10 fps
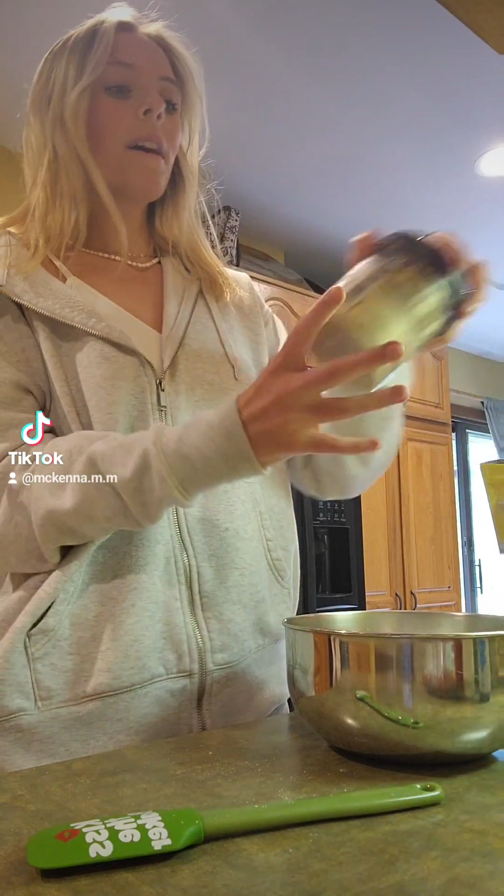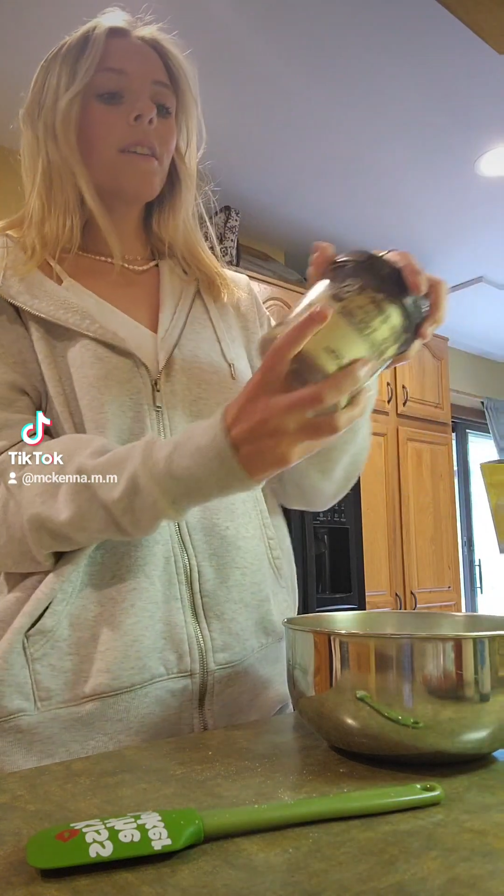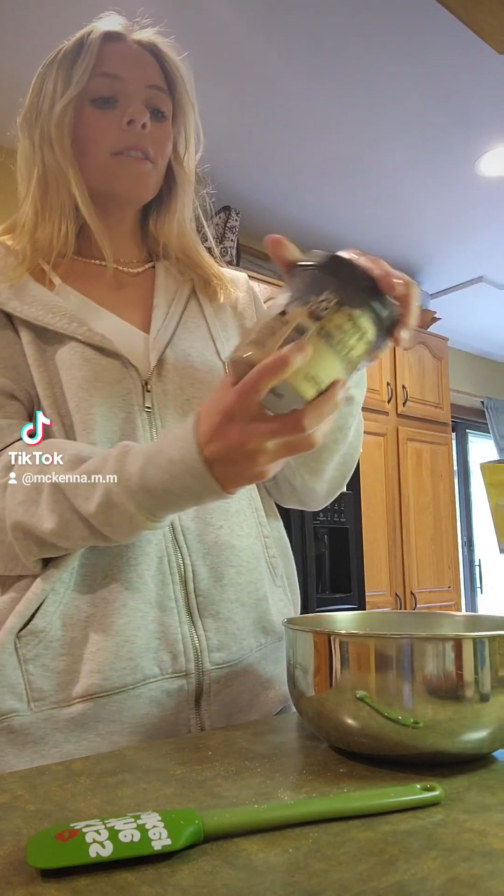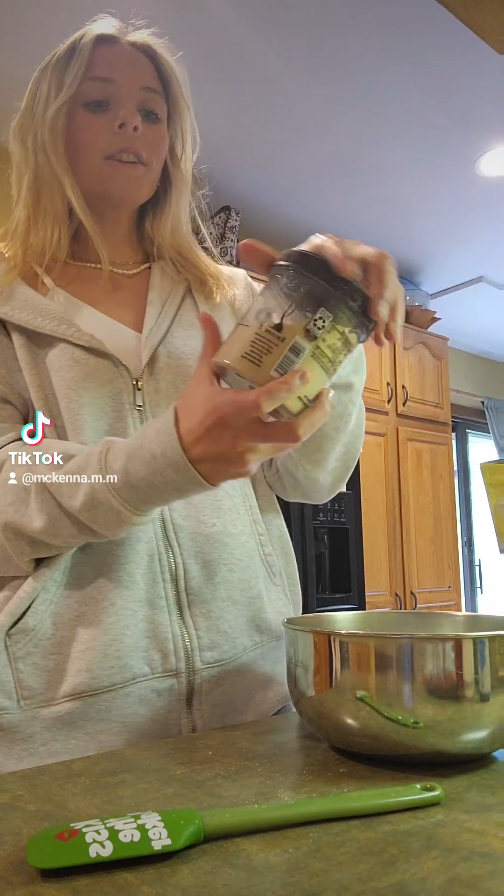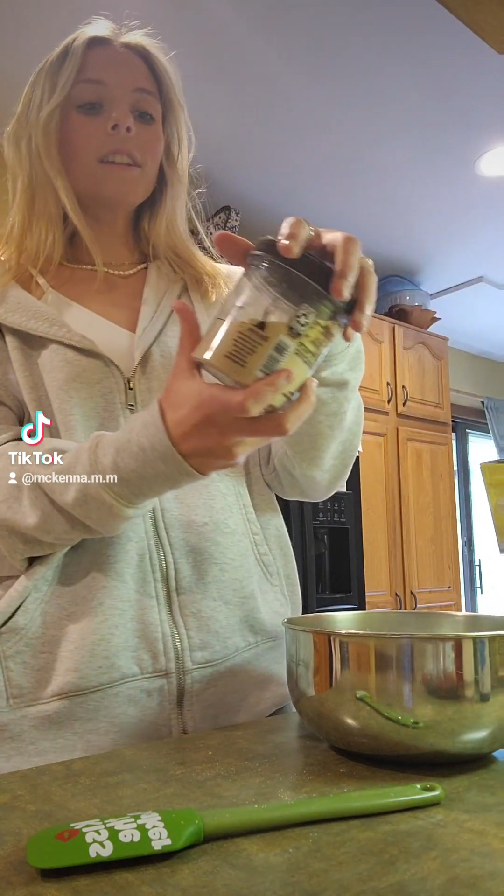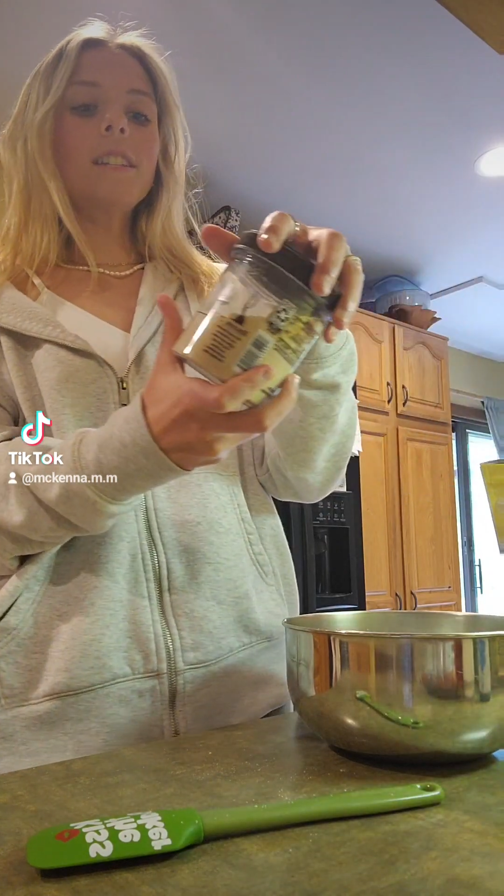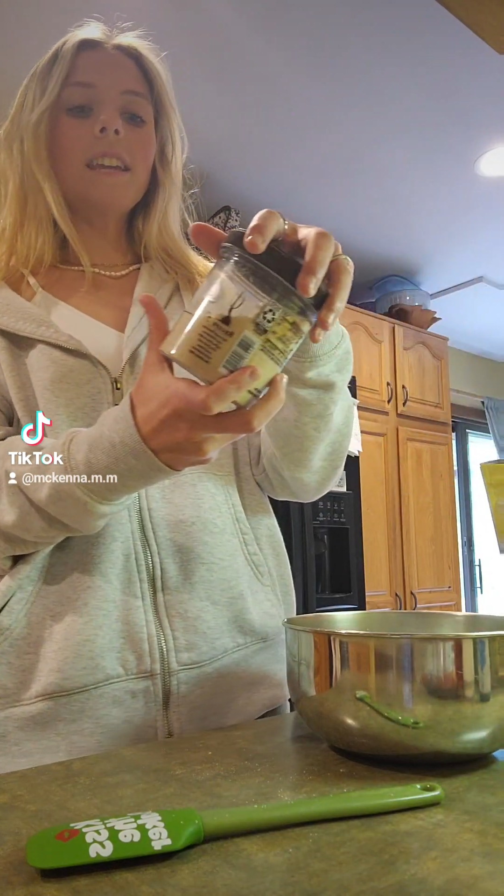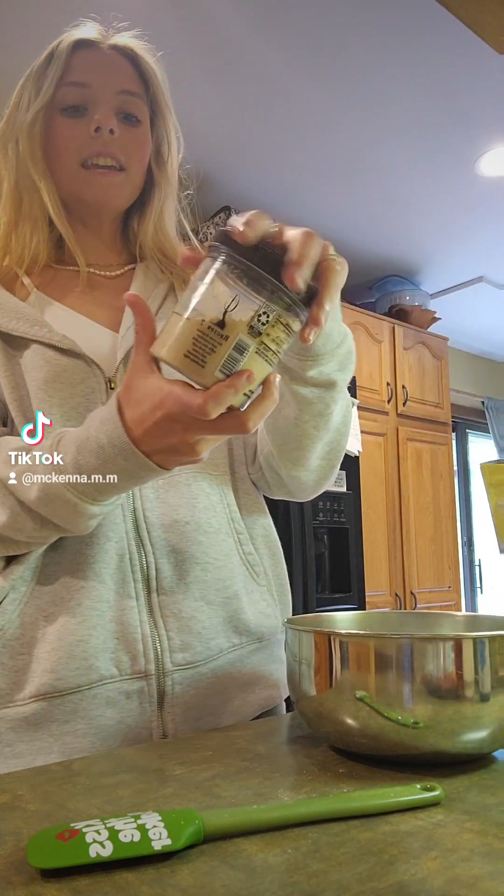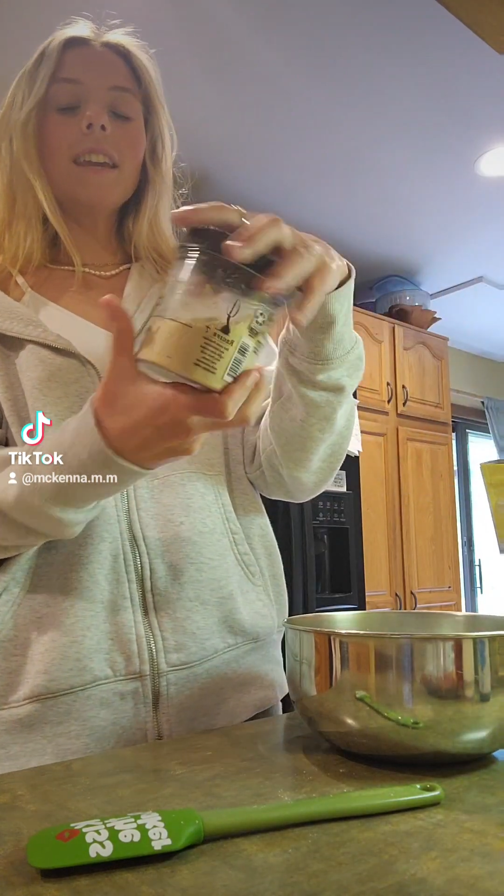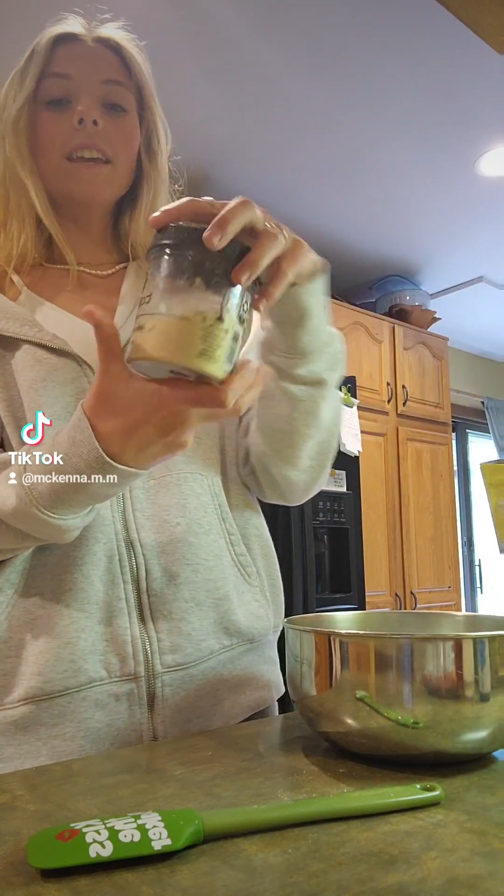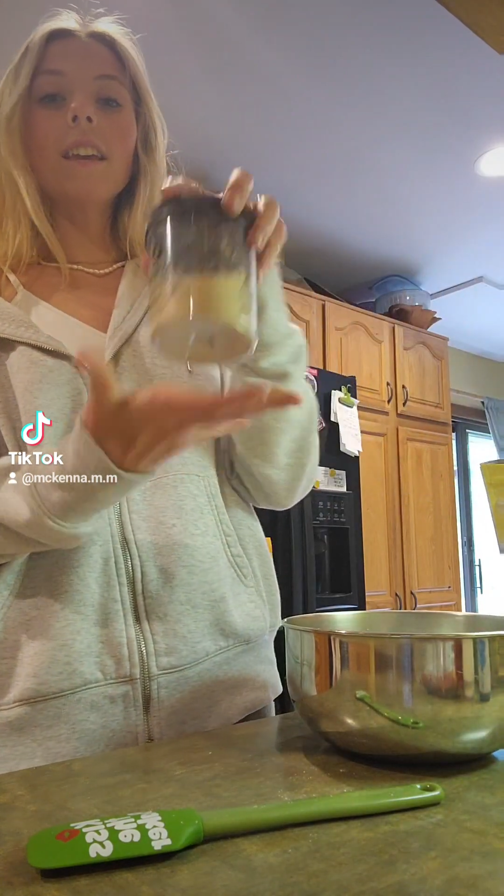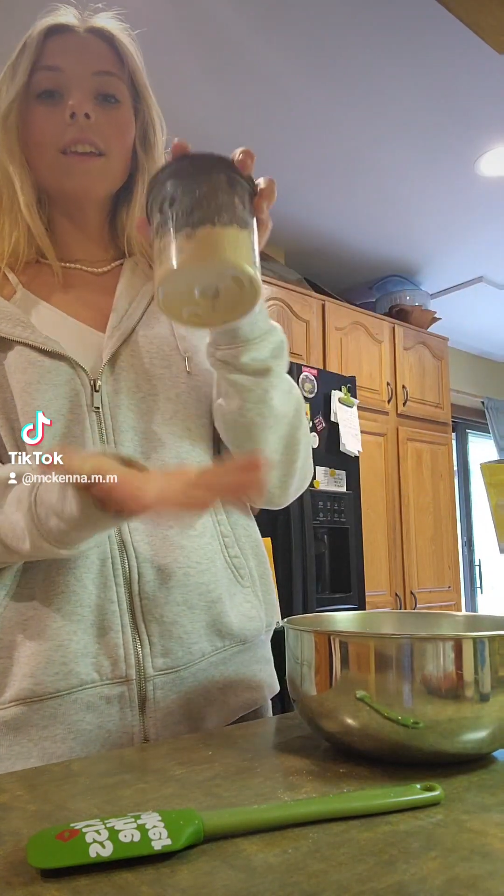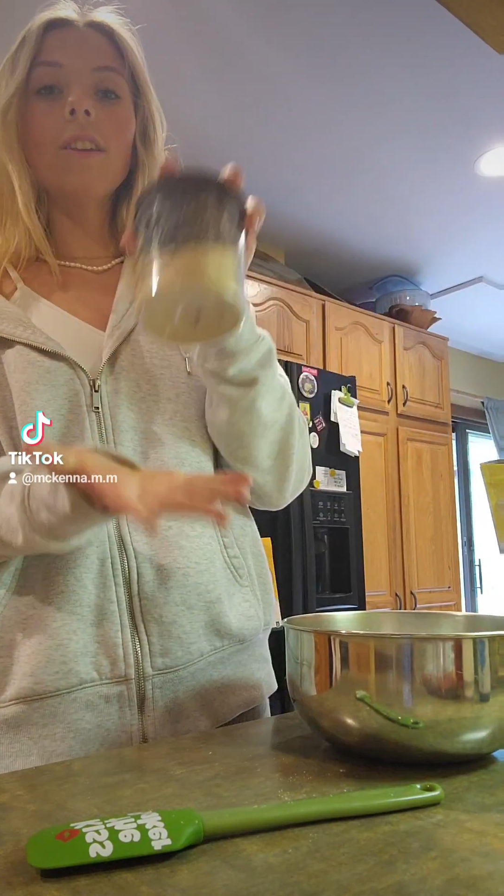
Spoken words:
you're going to take